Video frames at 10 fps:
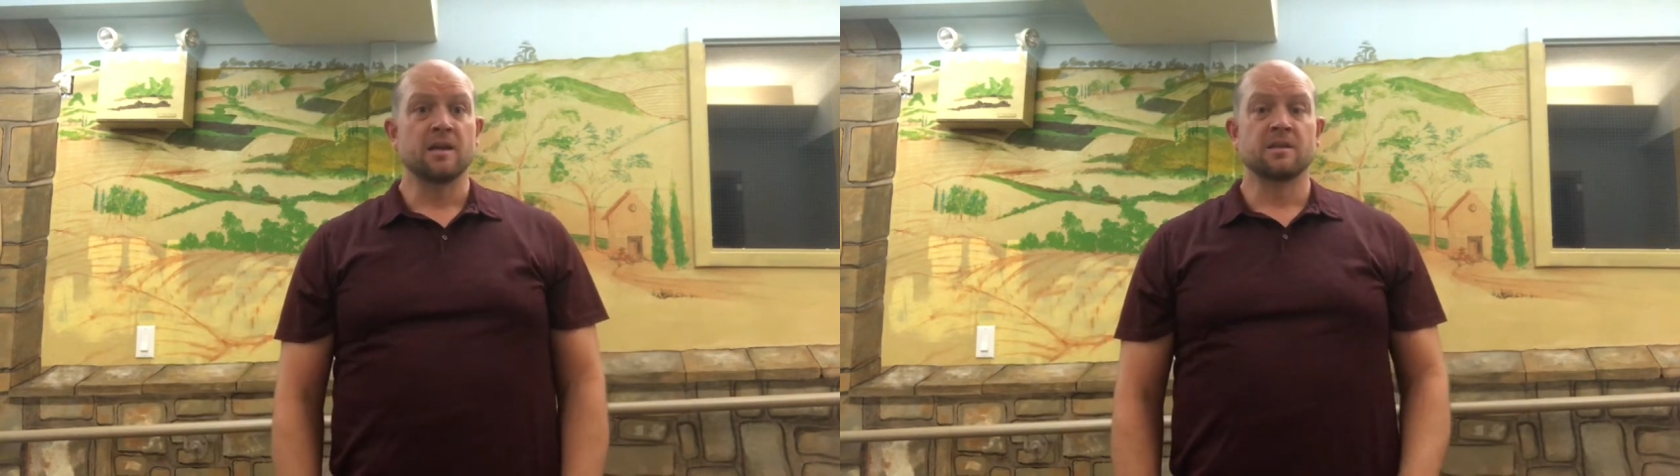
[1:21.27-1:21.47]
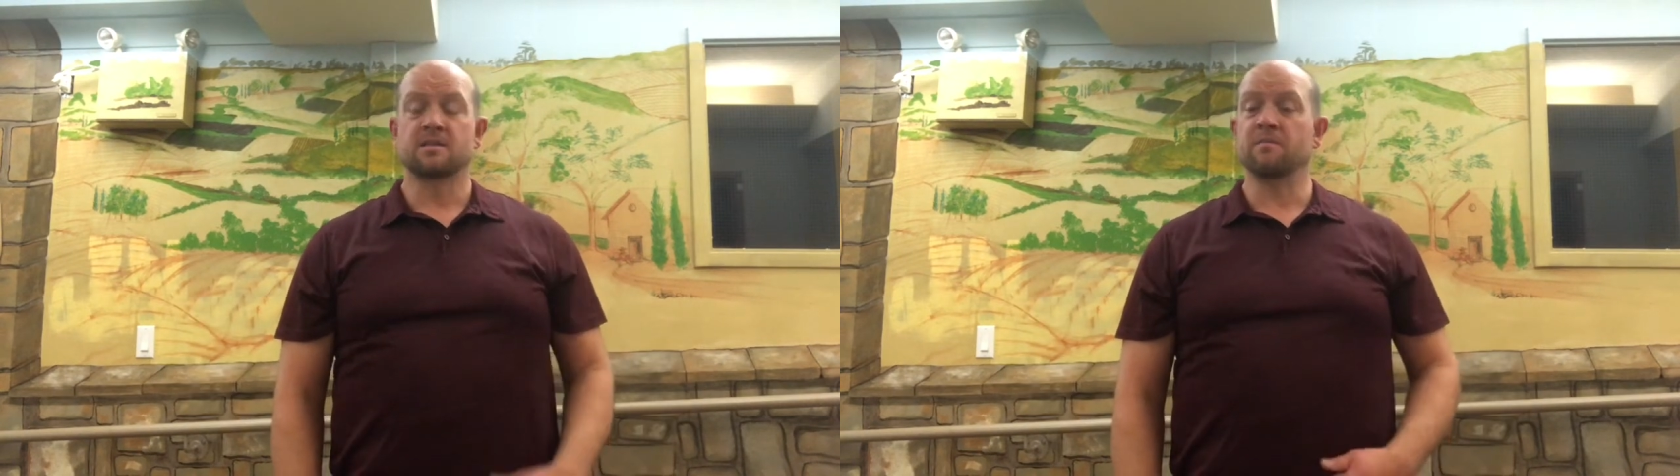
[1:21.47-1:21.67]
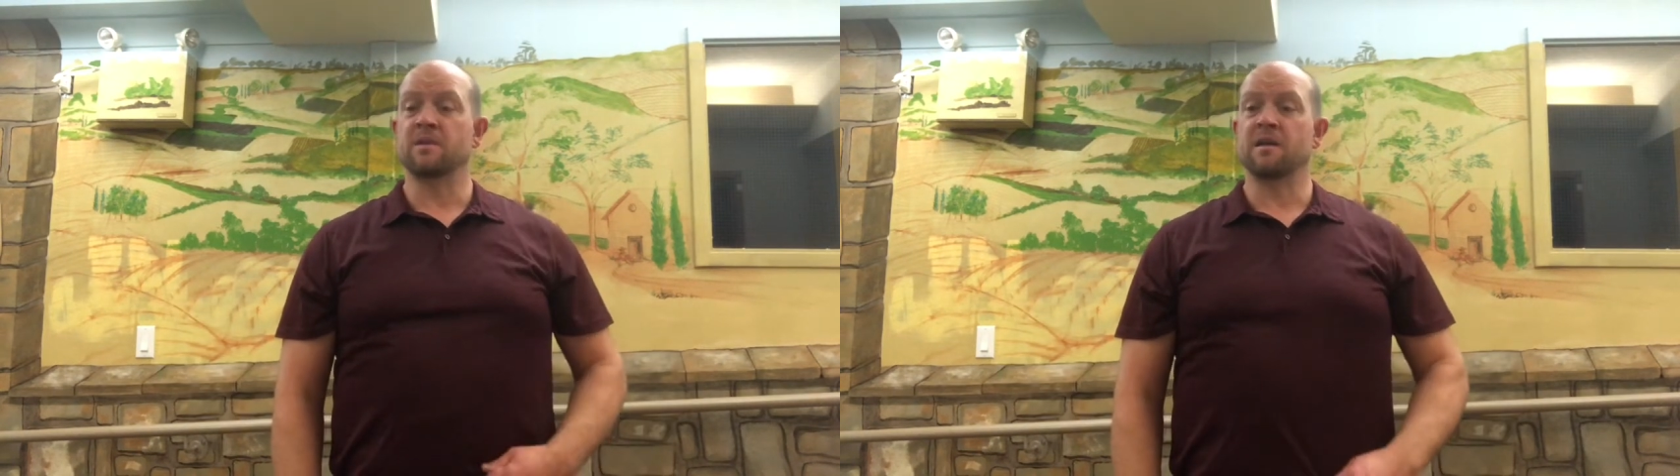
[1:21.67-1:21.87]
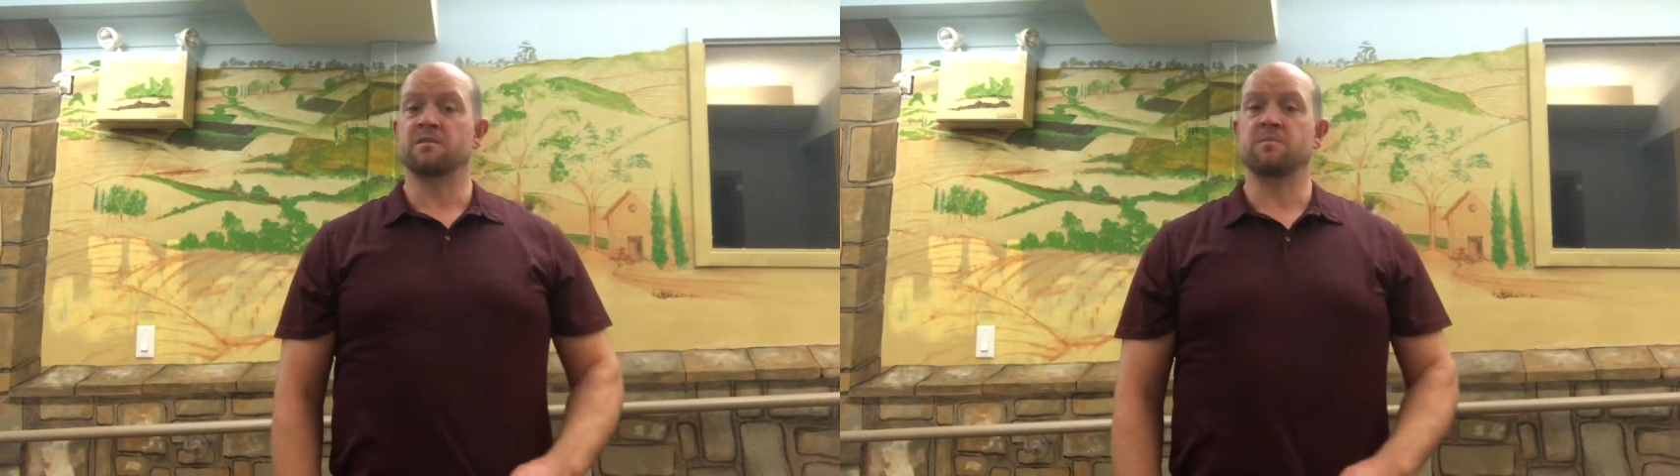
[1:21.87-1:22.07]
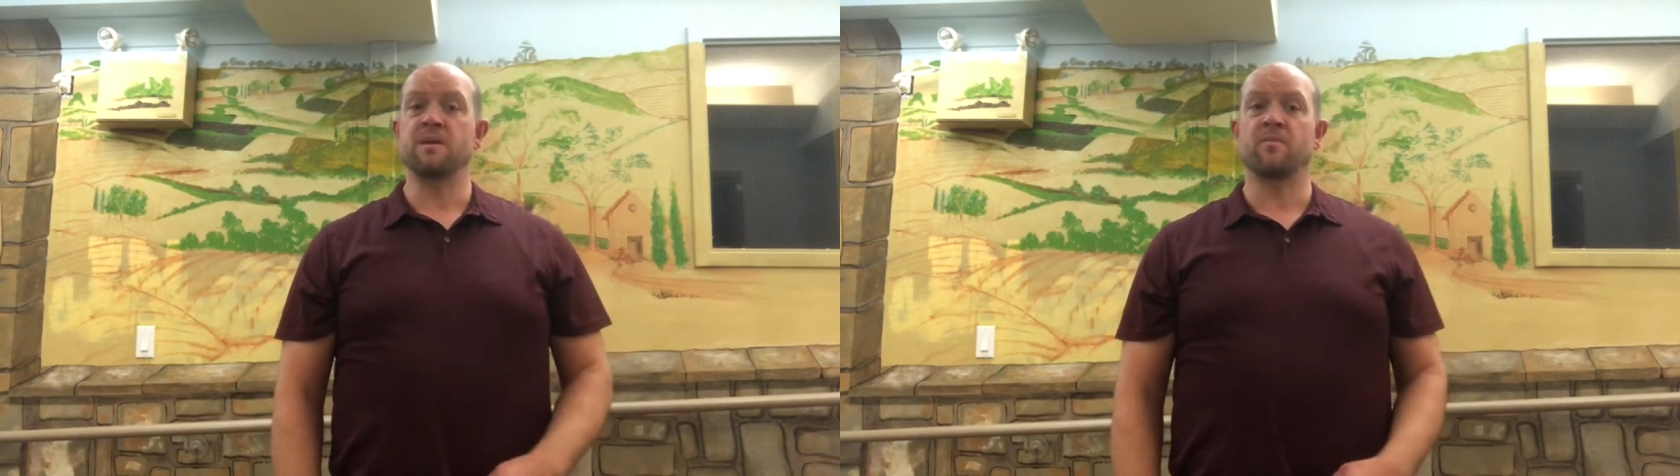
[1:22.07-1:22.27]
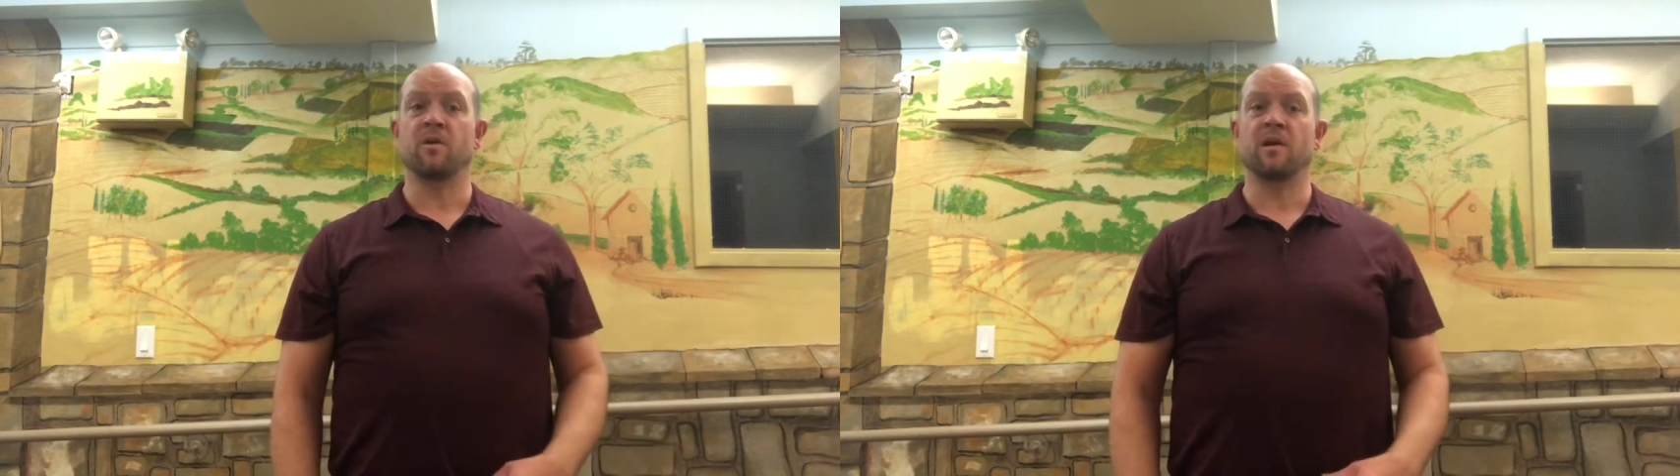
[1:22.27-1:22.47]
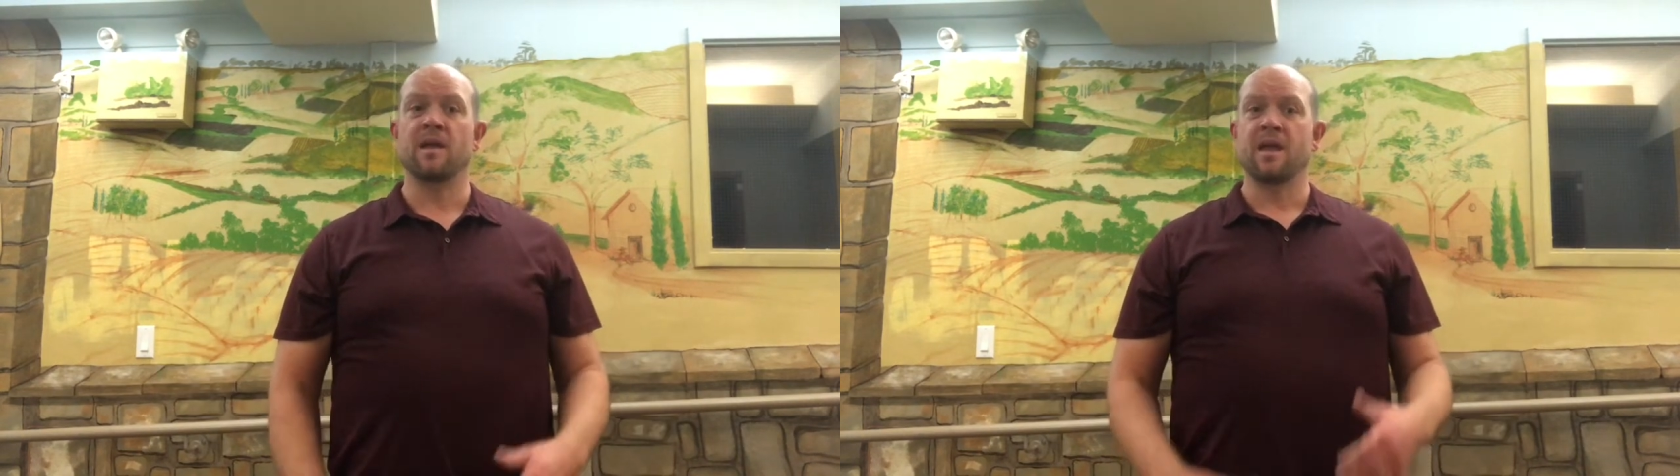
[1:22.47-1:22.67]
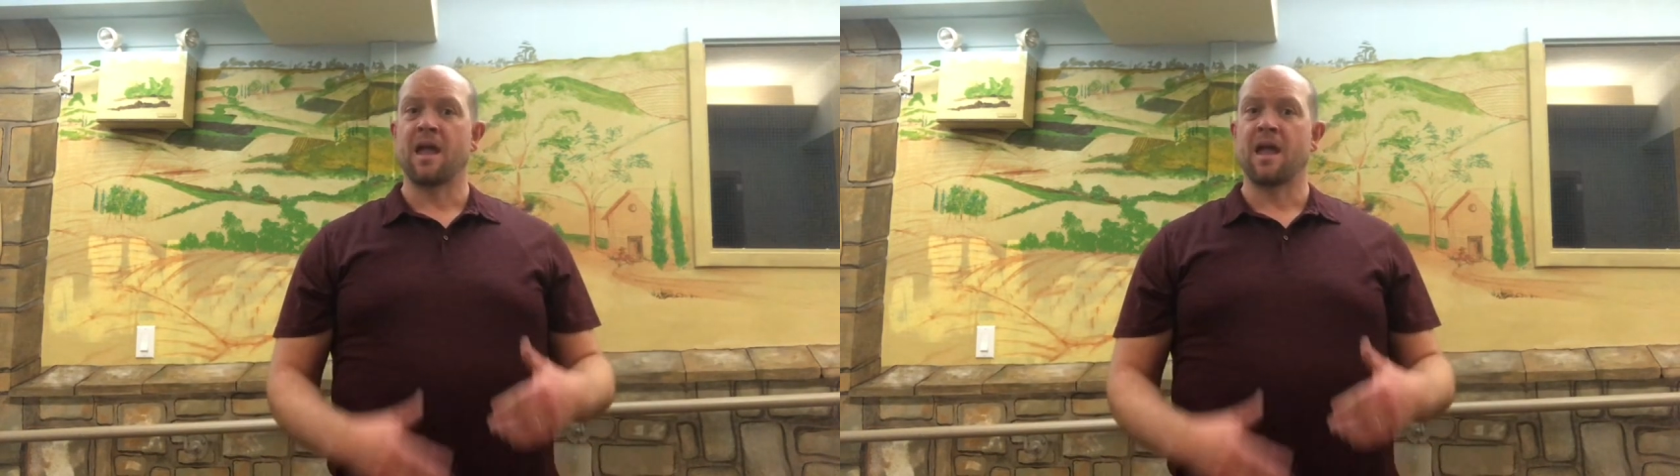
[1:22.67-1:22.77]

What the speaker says: Sometimes people